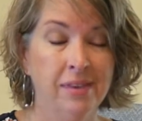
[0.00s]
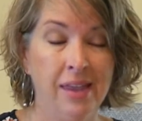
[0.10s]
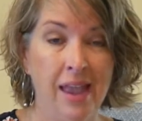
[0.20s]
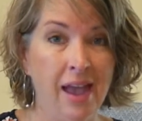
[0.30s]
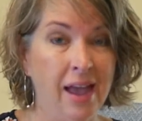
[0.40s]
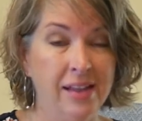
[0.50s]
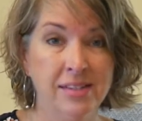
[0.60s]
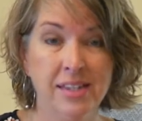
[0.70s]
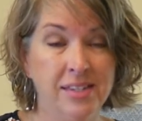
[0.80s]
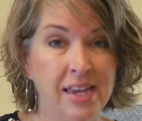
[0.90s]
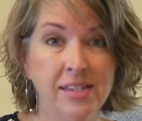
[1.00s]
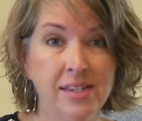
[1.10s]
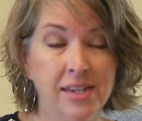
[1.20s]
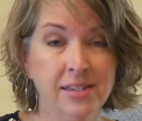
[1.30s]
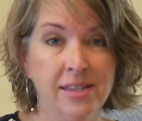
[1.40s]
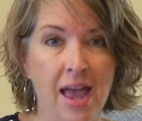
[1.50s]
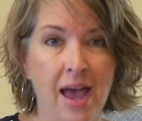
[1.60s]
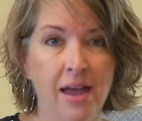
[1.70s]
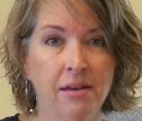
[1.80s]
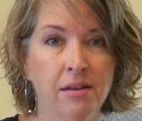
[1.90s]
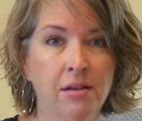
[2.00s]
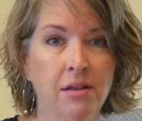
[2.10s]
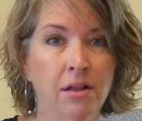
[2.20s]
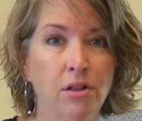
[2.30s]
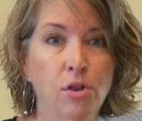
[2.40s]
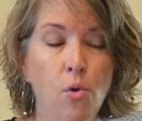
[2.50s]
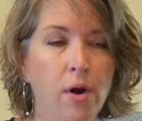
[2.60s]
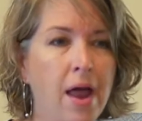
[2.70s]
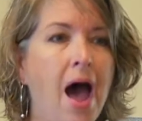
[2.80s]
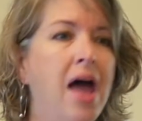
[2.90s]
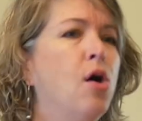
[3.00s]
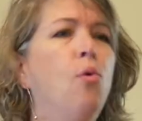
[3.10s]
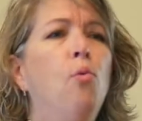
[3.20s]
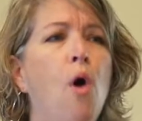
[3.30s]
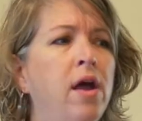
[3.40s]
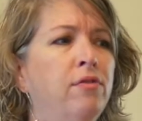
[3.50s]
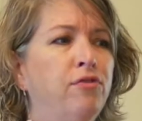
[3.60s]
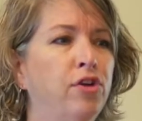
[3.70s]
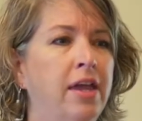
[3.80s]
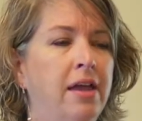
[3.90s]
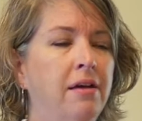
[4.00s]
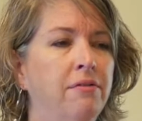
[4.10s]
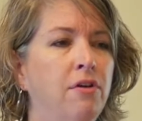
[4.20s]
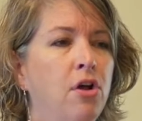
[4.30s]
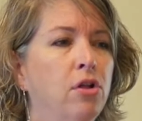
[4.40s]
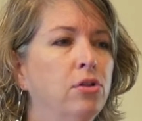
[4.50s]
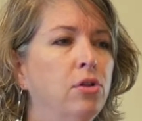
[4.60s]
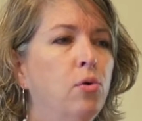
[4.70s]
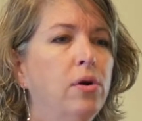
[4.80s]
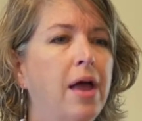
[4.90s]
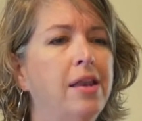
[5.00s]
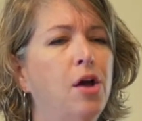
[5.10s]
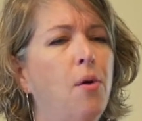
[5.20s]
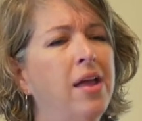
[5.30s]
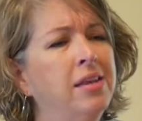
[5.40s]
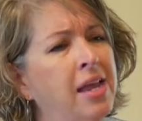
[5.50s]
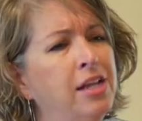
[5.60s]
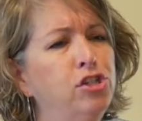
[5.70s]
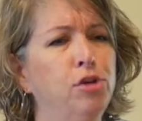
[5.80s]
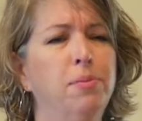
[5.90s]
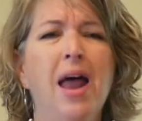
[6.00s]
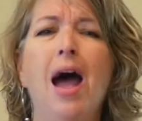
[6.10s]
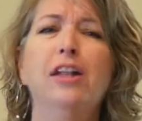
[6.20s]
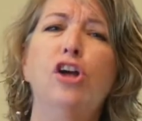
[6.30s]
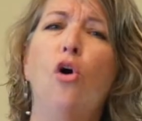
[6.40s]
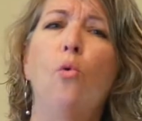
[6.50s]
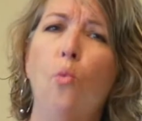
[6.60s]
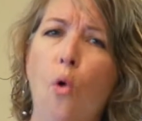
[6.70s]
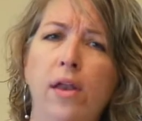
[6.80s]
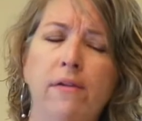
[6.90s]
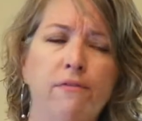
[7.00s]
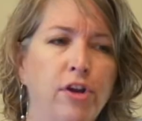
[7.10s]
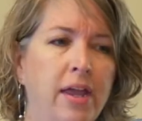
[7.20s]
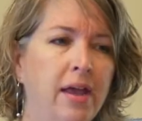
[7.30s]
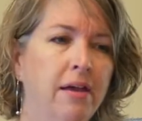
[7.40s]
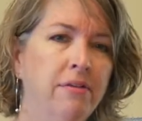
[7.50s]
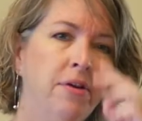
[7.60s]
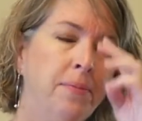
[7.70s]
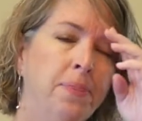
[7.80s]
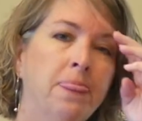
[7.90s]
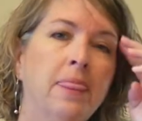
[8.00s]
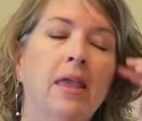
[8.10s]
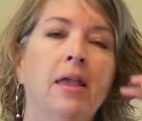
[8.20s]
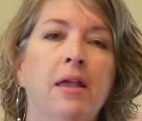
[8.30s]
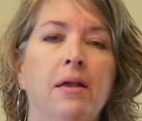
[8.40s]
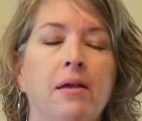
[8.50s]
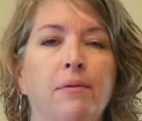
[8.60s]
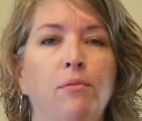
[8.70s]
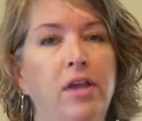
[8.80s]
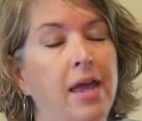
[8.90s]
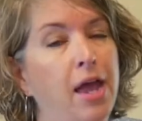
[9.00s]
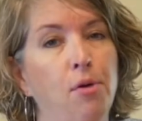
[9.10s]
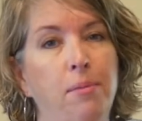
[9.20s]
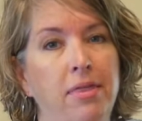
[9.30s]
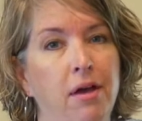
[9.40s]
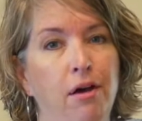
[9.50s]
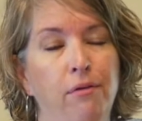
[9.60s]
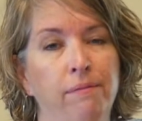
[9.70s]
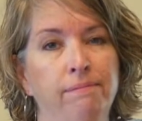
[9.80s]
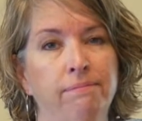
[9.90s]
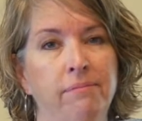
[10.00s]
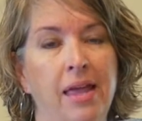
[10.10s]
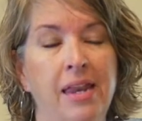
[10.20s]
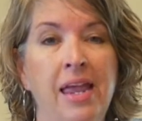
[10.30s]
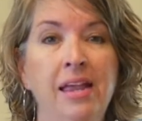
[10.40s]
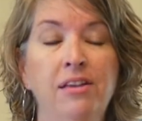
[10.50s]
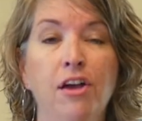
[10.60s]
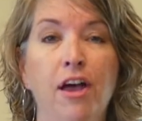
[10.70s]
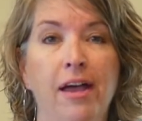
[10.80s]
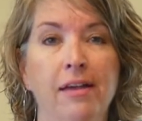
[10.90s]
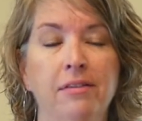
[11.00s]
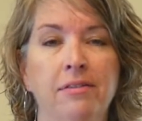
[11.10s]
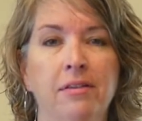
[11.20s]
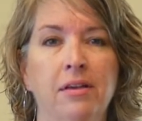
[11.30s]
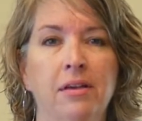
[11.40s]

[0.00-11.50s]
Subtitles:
Yeah, it's as easy as that. Lord, I don't want to forgive. Lord, I know I need to, but I don't want to forgive. Will you help me though? And he does.